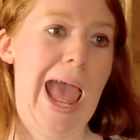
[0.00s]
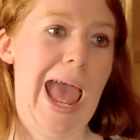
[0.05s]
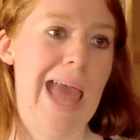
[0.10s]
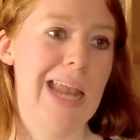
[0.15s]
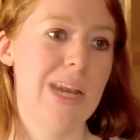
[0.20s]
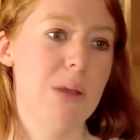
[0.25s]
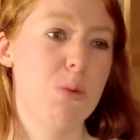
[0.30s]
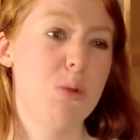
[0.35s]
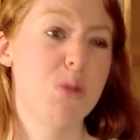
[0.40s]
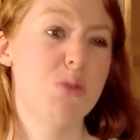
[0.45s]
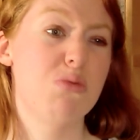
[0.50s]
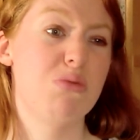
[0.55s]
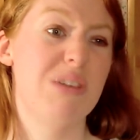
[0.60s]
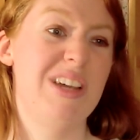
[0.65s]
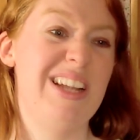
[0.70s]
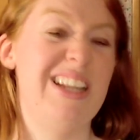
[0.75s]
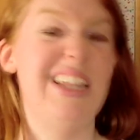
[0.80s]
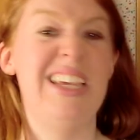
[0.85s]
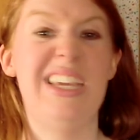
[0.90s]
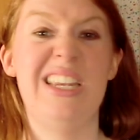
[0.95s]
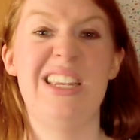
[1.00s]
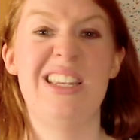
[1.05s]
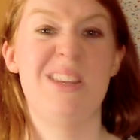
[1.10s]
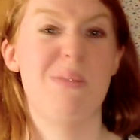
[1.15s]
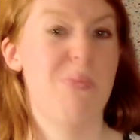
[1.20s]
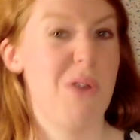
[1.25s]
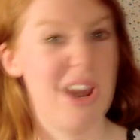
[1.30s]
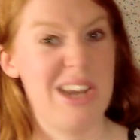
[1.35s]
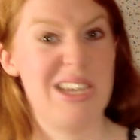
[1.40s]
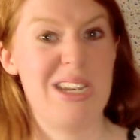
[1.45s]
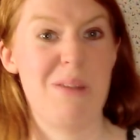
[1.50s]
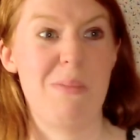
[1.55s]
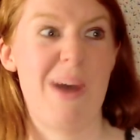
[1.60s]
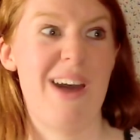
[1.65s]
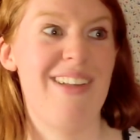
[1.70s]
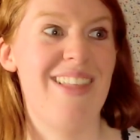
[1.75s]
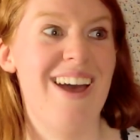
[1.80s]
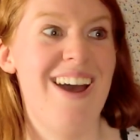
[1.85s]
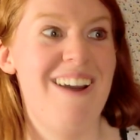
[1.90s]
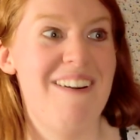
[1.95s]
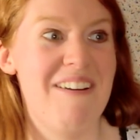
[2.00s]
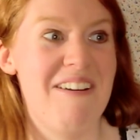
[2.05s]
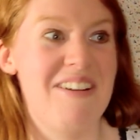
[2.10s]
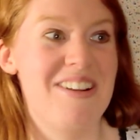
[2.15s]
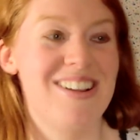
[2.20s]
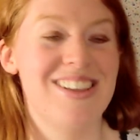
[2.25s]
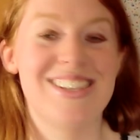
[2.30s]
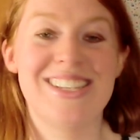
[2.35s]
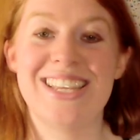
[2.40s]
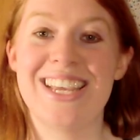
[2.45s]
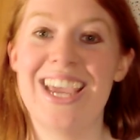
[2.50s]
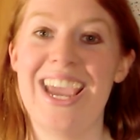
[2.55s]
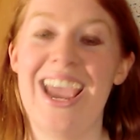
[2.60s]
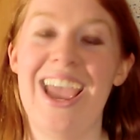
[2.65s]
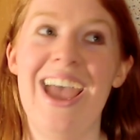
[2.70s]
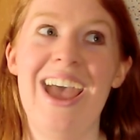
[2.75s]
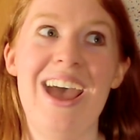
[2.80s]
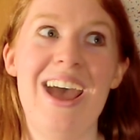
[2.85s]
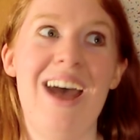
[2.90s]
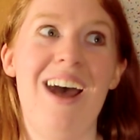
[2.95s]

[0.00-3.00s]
and I was really depressed about that, honestly.